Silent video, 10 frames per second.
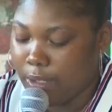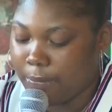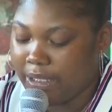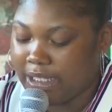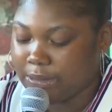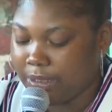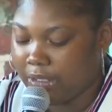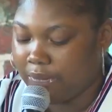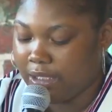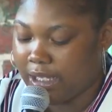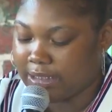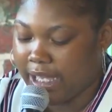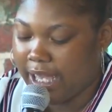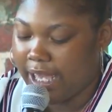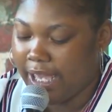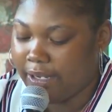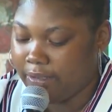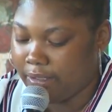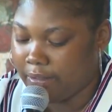But that's when I realized I had had